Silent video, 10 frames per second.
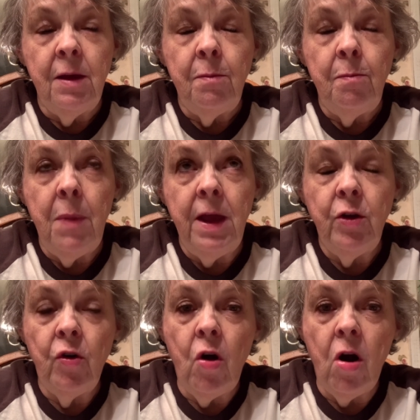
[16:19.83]
May
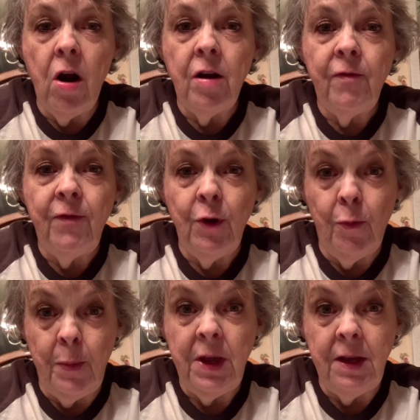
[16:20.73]
your heart feel
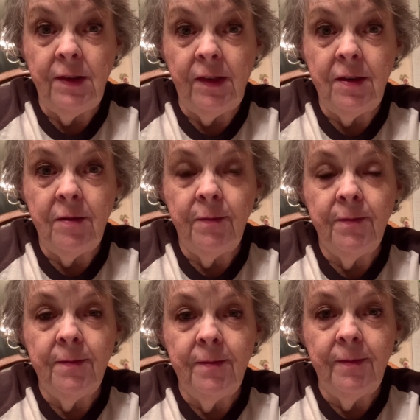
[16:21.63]
peace.
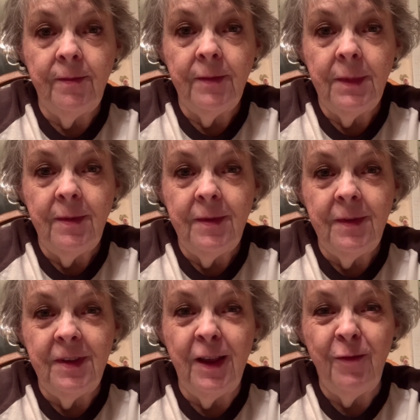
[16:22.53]

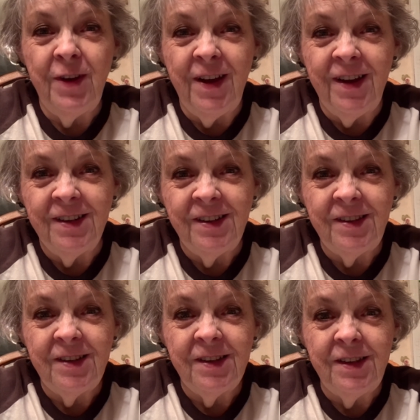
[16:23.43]
Love and hugs.
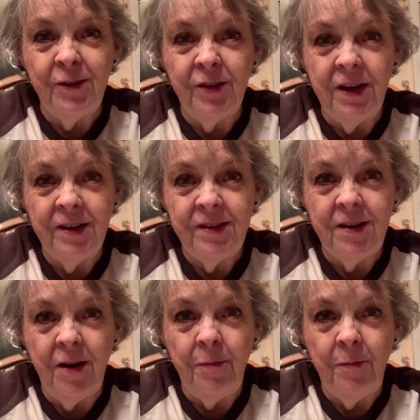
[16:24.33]
Till next time.